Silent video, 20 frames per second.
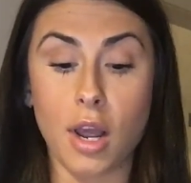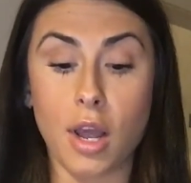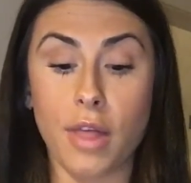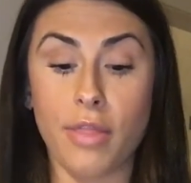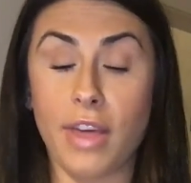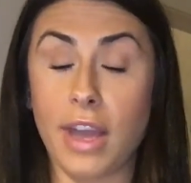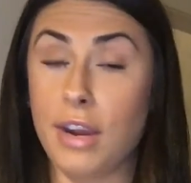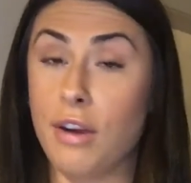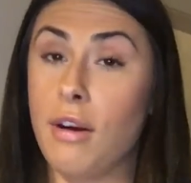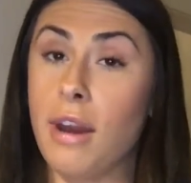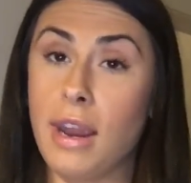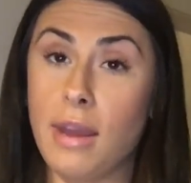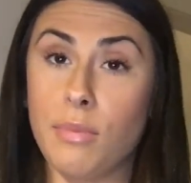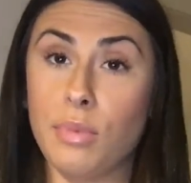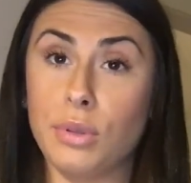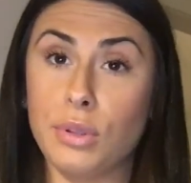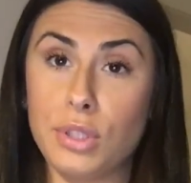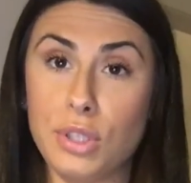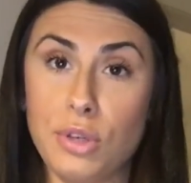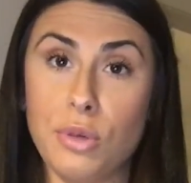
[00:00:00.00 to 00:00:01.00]
that you're
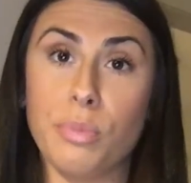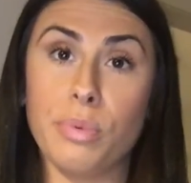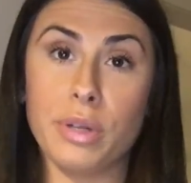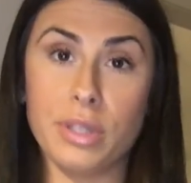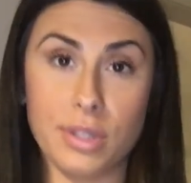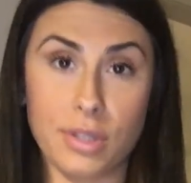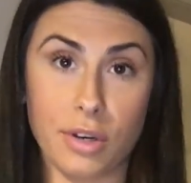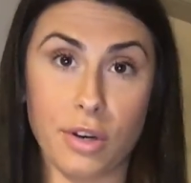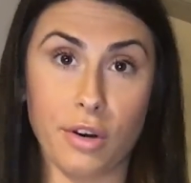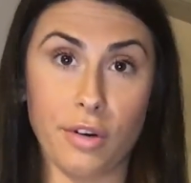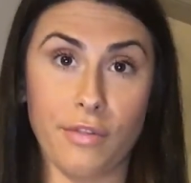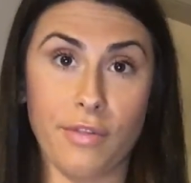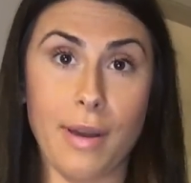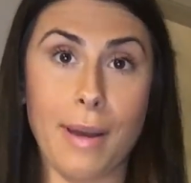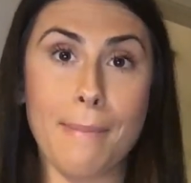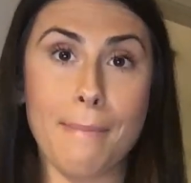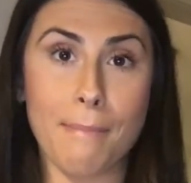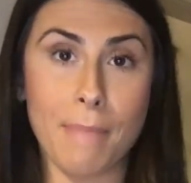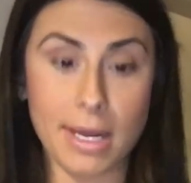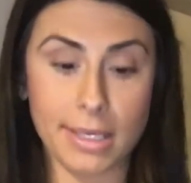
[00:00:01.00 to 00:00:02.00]
able to preserve
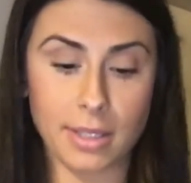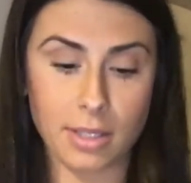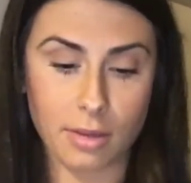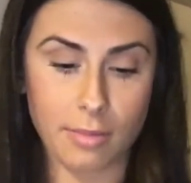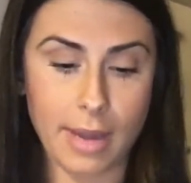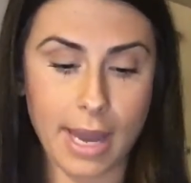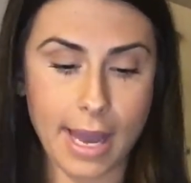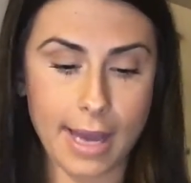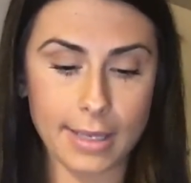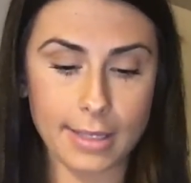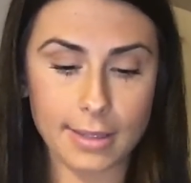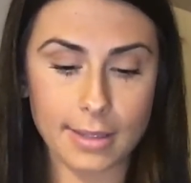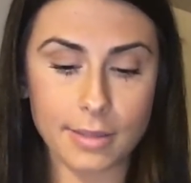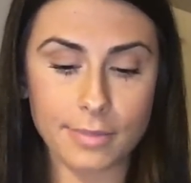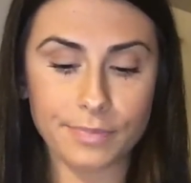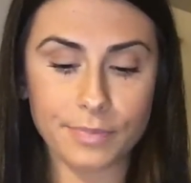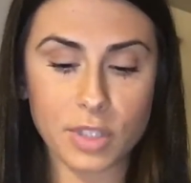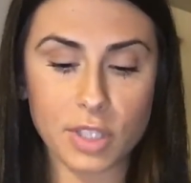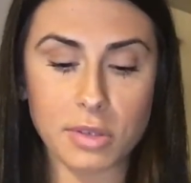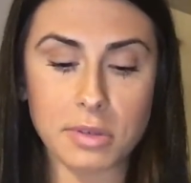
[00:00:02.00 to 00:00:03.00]
muscle mass.
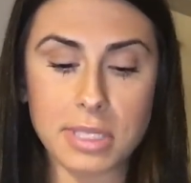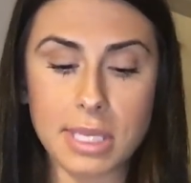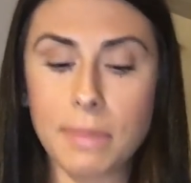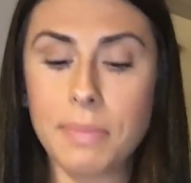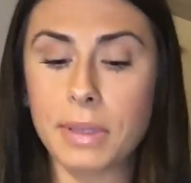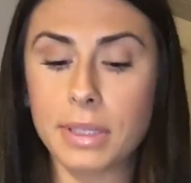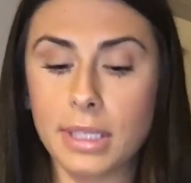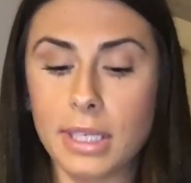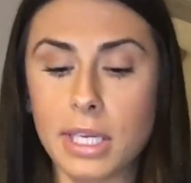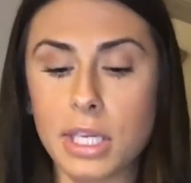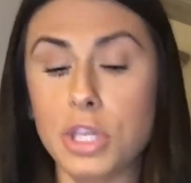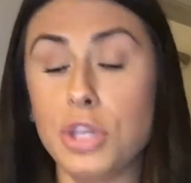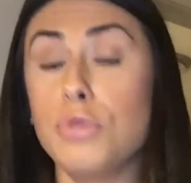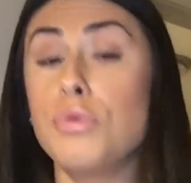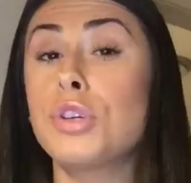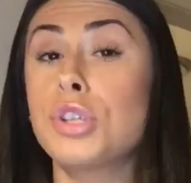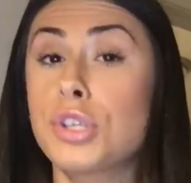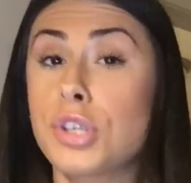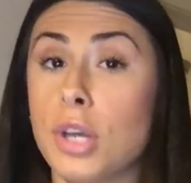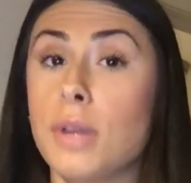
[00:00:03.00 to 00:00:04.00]
So typically you
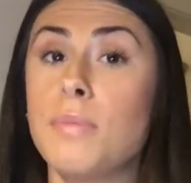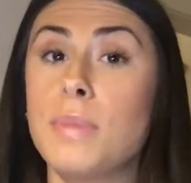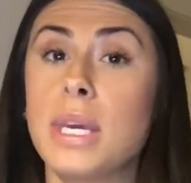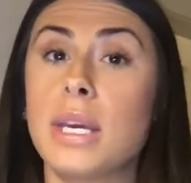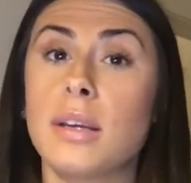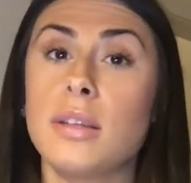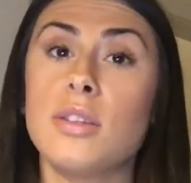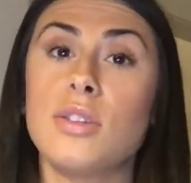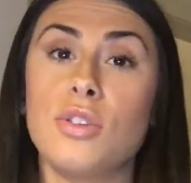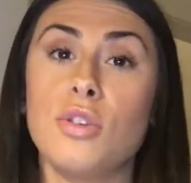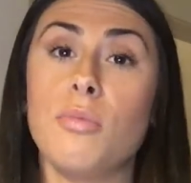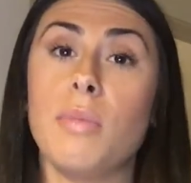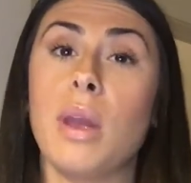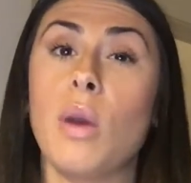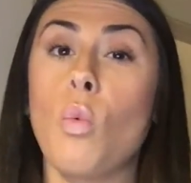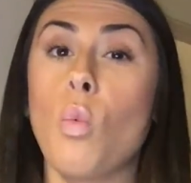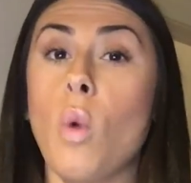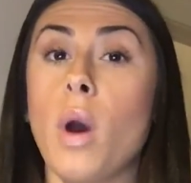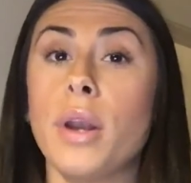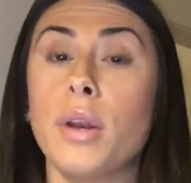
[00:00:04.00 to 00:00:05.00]
should be
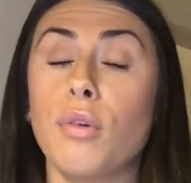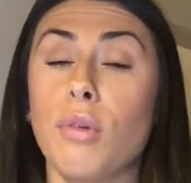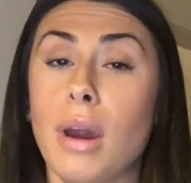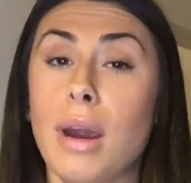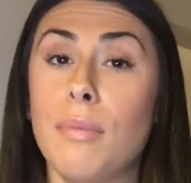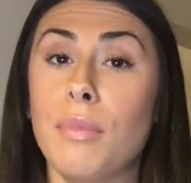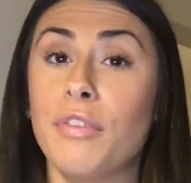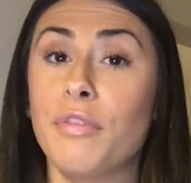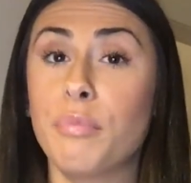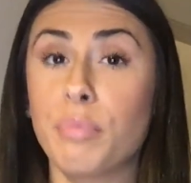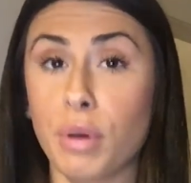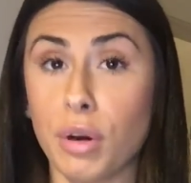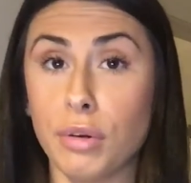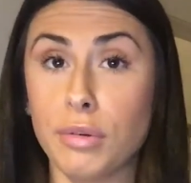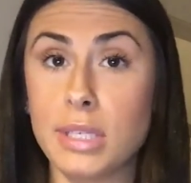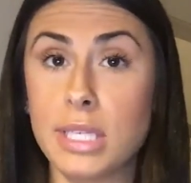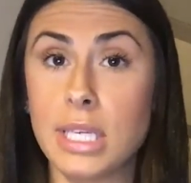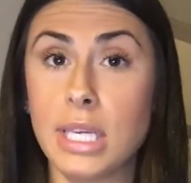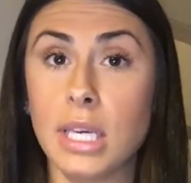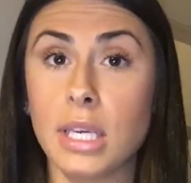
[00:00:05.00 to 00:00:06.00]
consuming 1 gram of
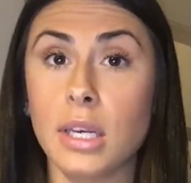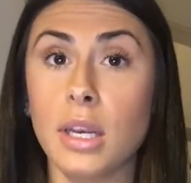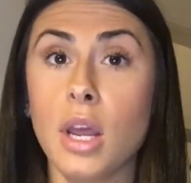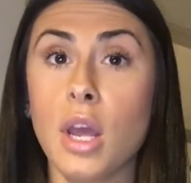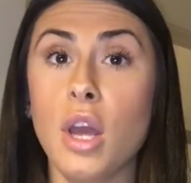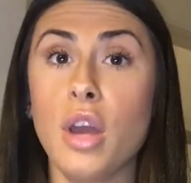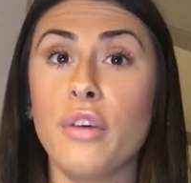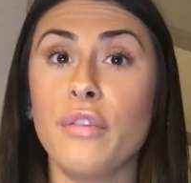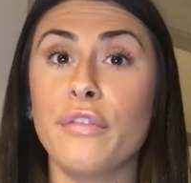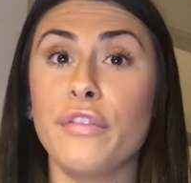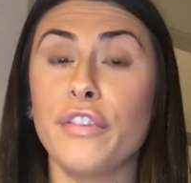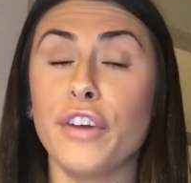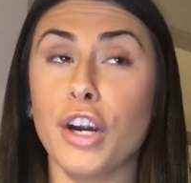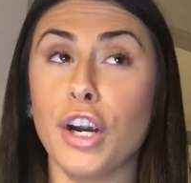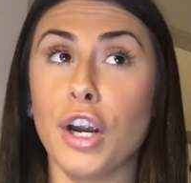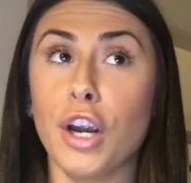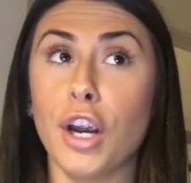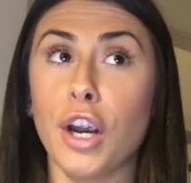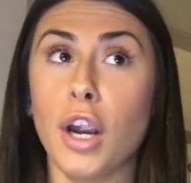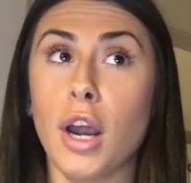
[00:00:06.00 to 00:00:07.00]
protein
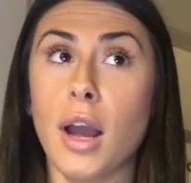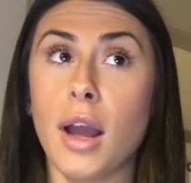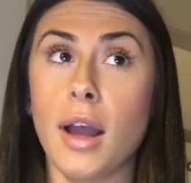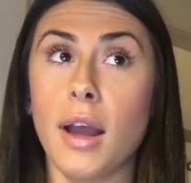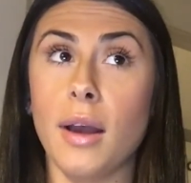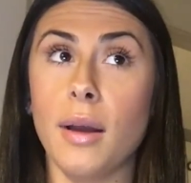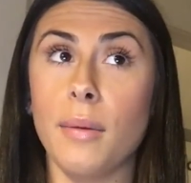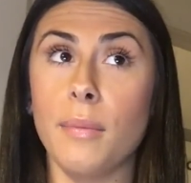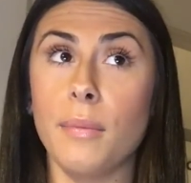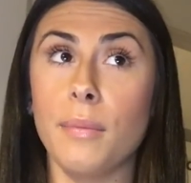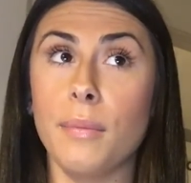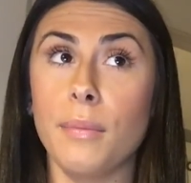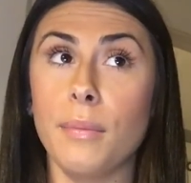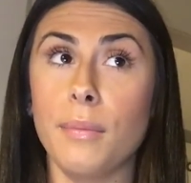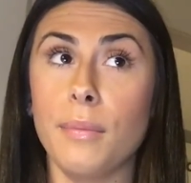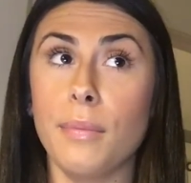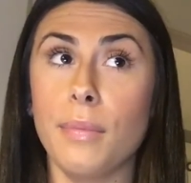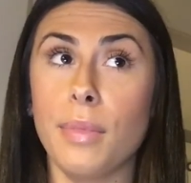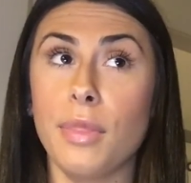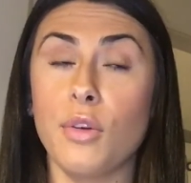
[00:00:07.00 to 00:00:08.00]
for
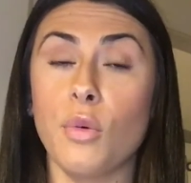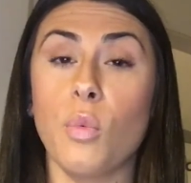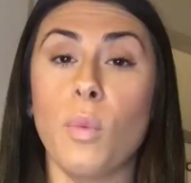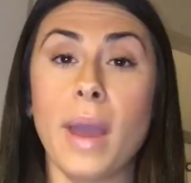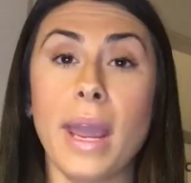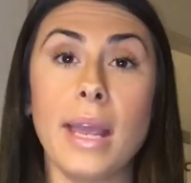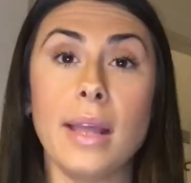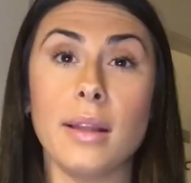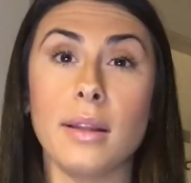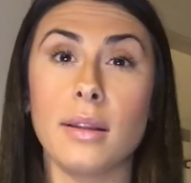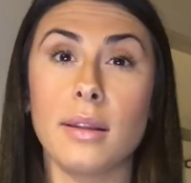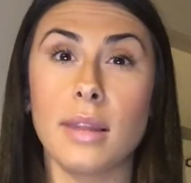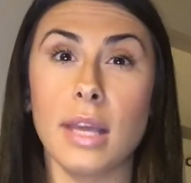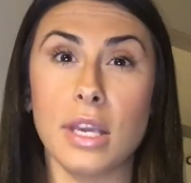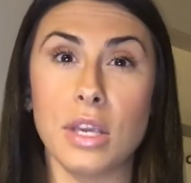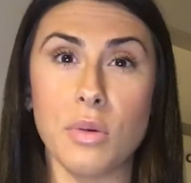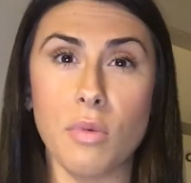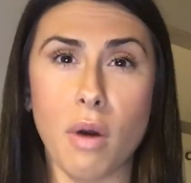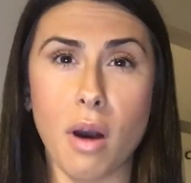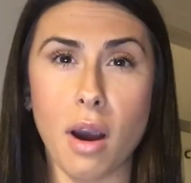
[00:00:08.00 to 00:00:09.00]
the weight
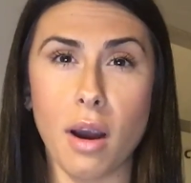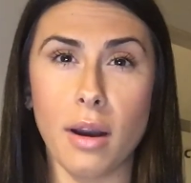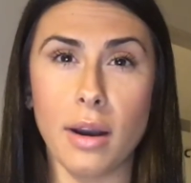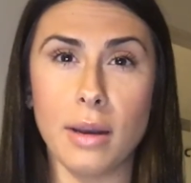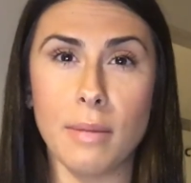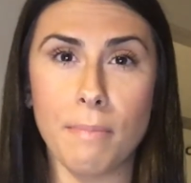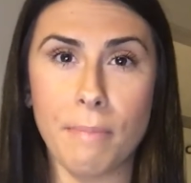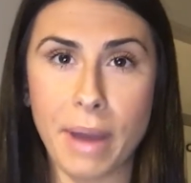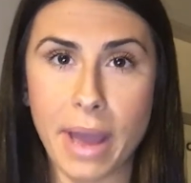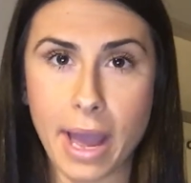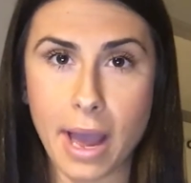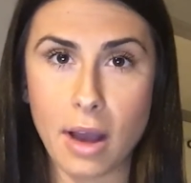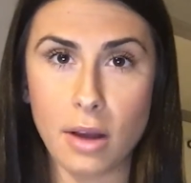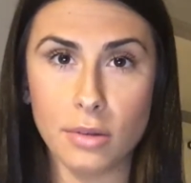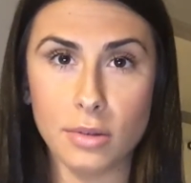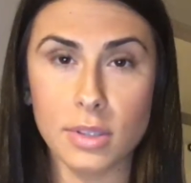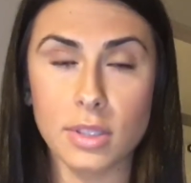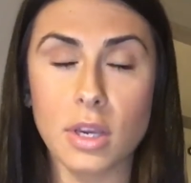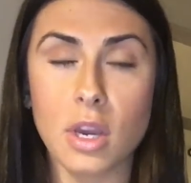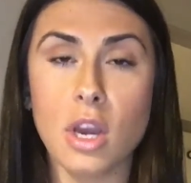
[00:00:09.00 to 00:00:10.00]
that you are in
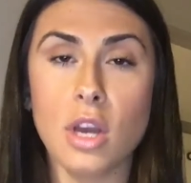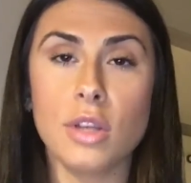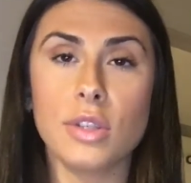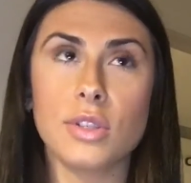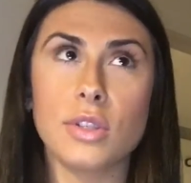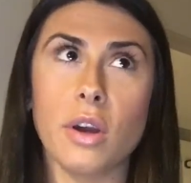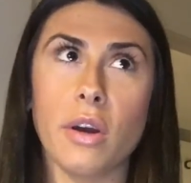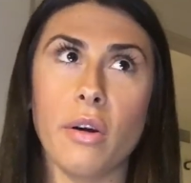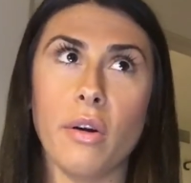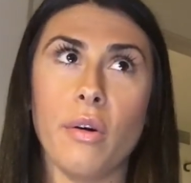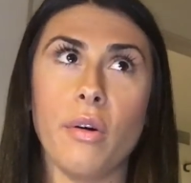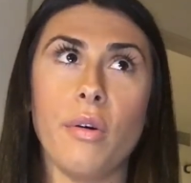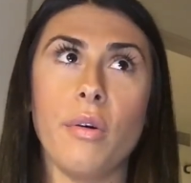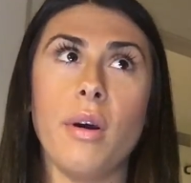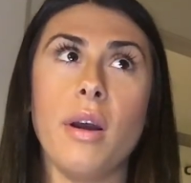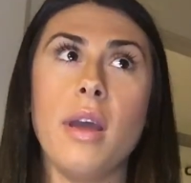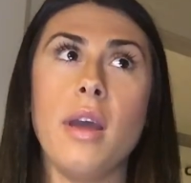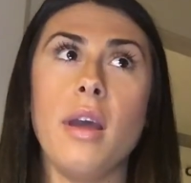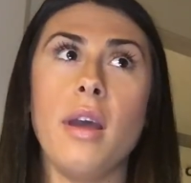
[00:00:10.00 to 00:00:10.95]
pounds. So